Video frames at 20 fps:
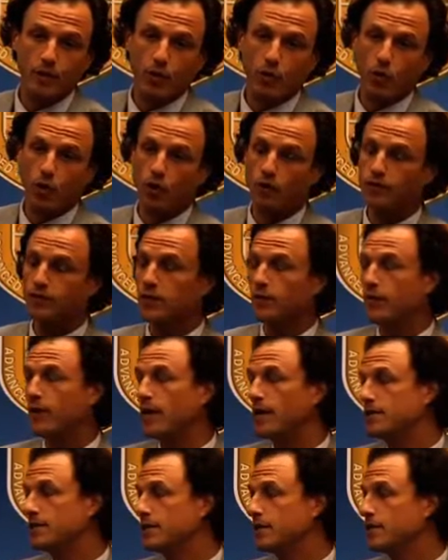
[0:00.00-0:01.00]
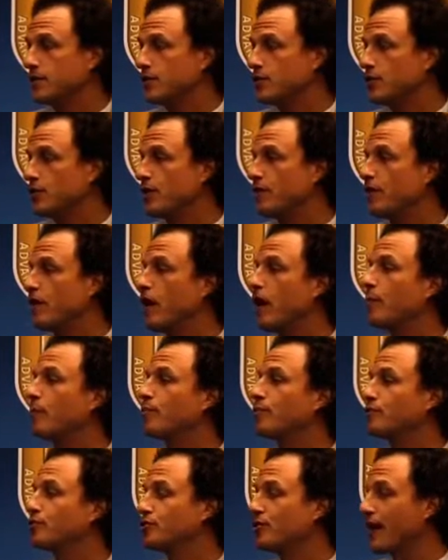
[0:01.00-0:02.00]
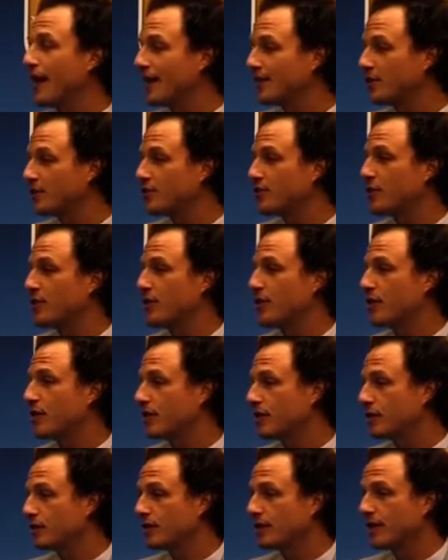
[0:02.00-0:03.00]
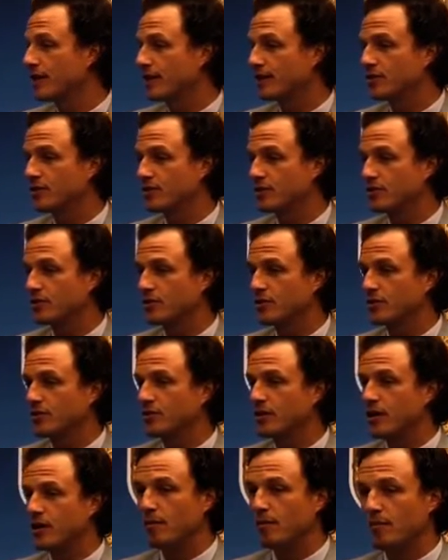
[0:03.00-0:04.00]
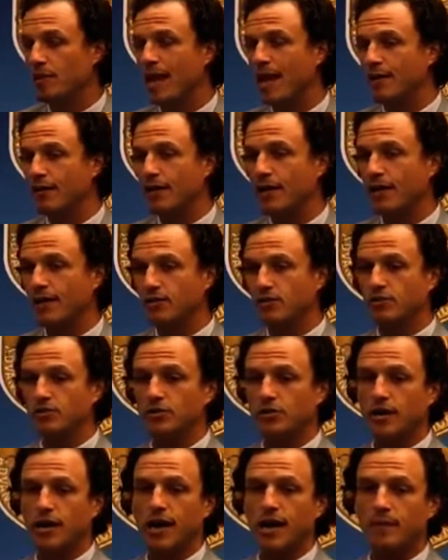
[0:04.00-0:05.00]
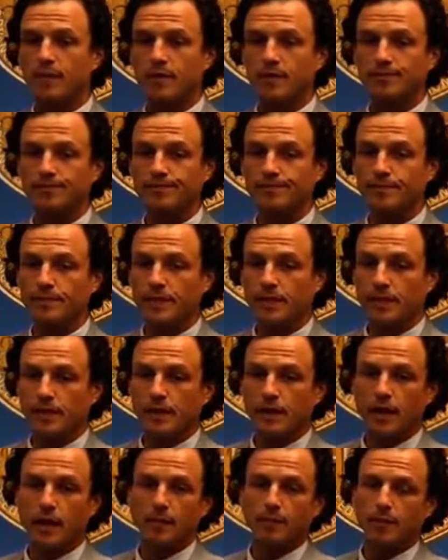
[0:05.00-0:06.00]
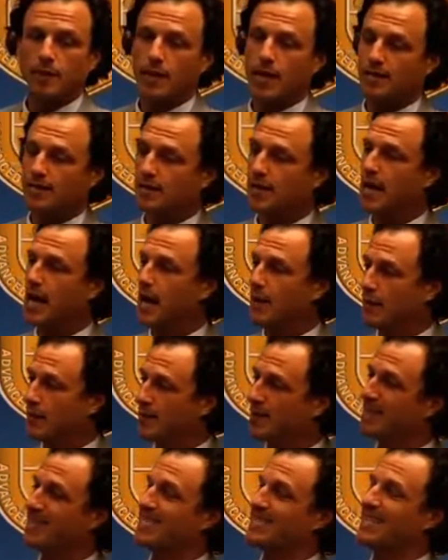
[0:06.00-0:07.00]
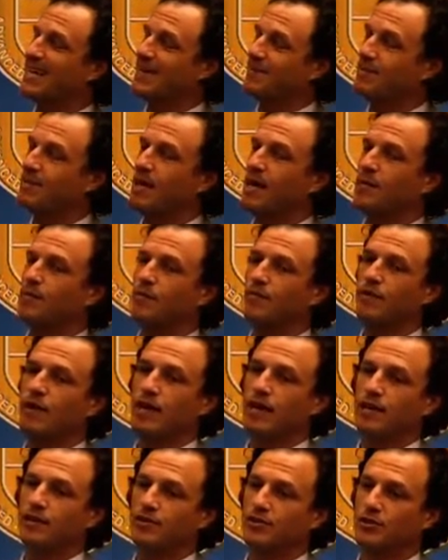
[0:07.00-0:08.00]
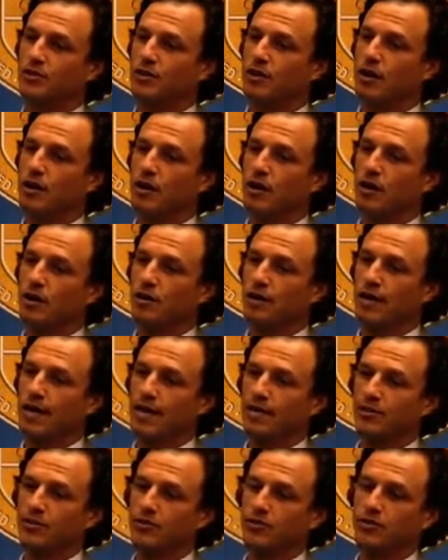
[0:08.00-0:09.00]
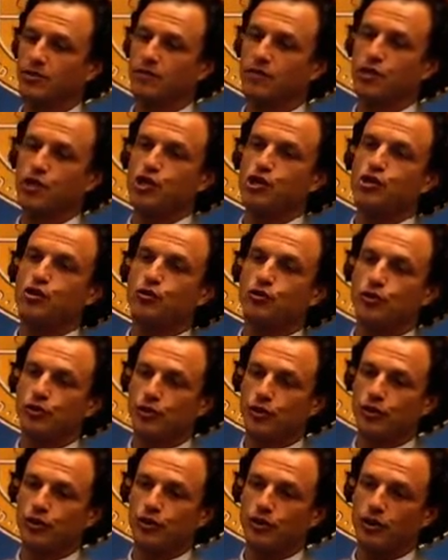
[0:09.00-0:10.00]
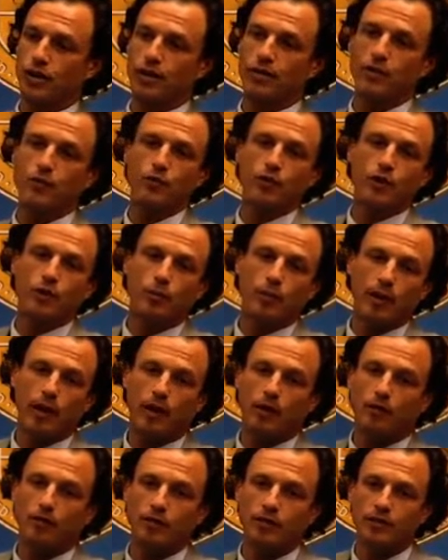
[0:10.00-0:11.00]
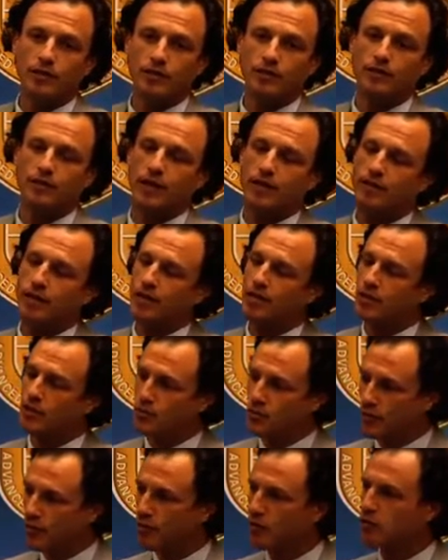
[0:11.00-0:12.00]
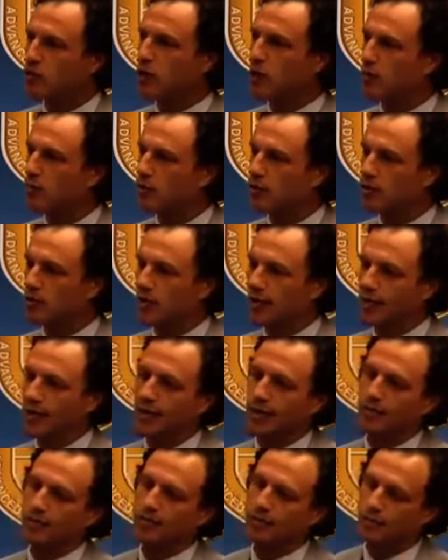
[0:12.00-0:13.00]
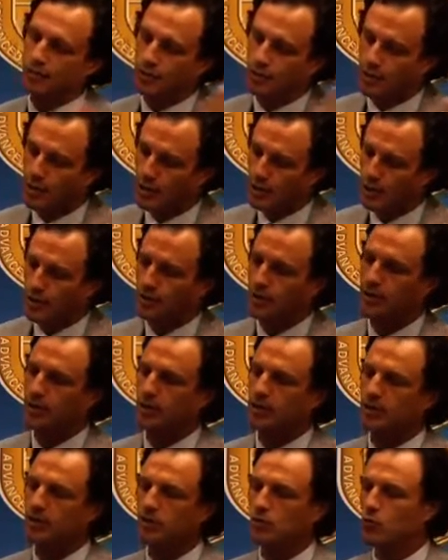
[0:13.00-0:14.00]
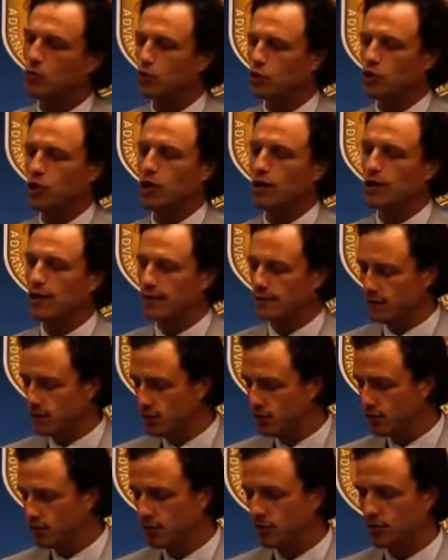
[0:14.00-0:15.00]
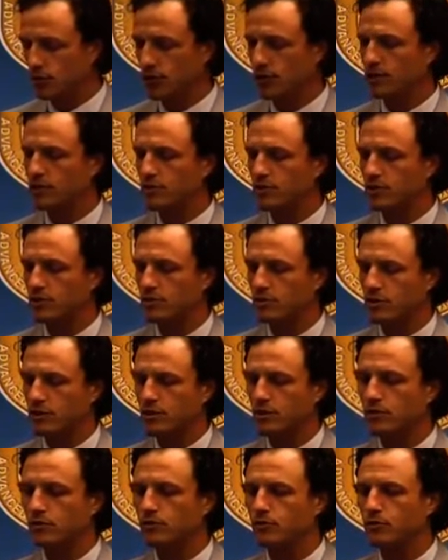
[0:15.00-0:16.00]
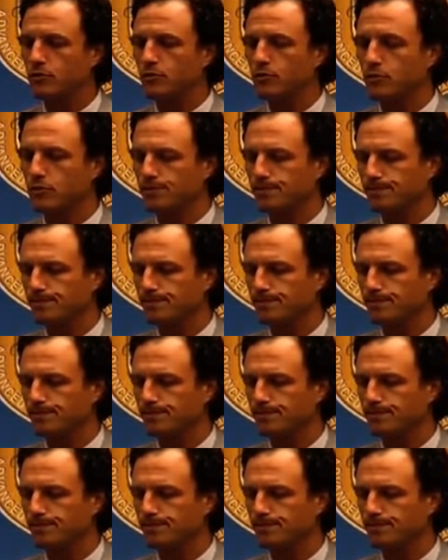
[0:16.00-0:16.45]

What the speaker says: Or if someone has a history of upper tract urothelial cancer. So bladder cancers are common. Less common, but the same type of cancer are cancers of the ureter and the renal pelvis. And if they have a history of those upper tract cancers, at least we're taught not to do or consider TUUs.